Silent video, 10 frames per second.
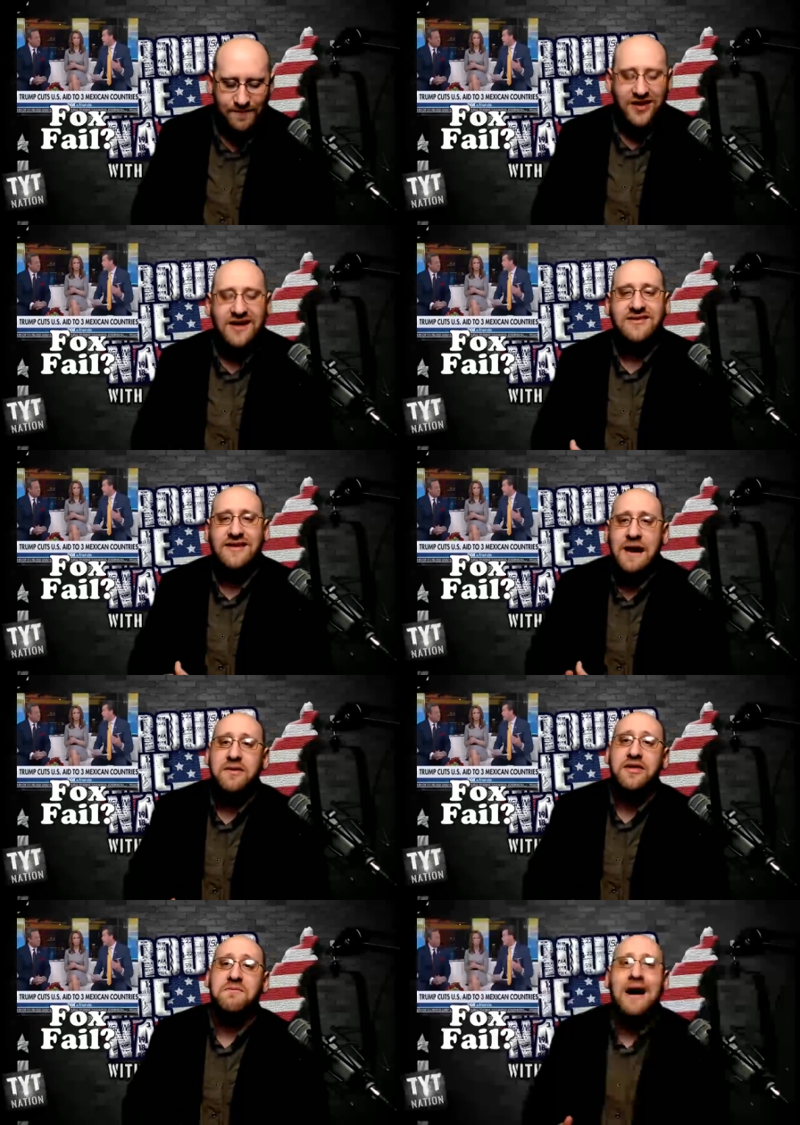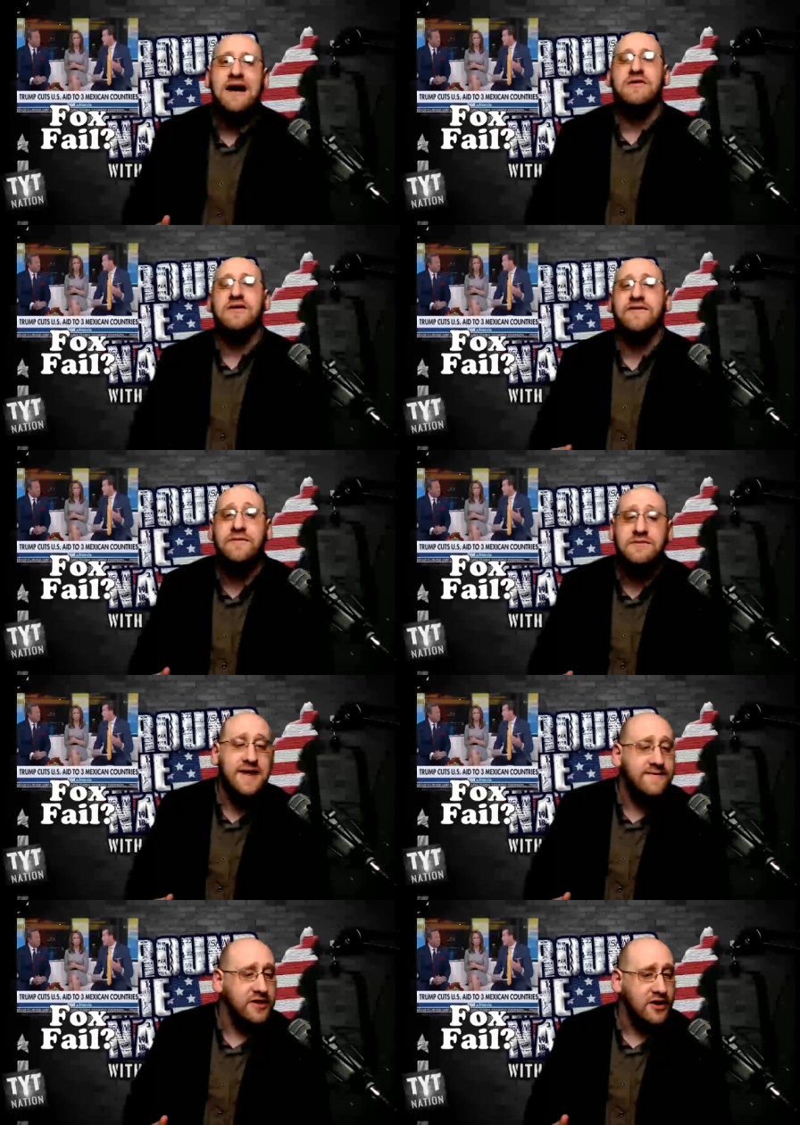in stopping the migrants from
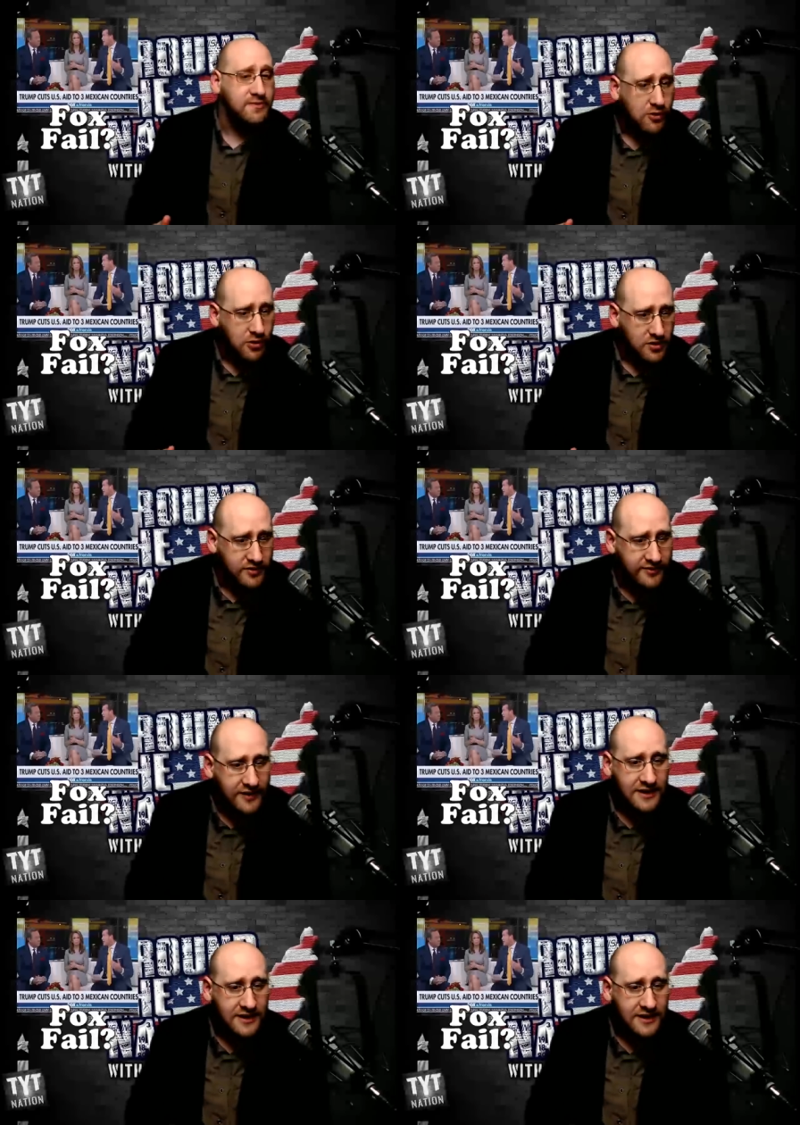leaving their borders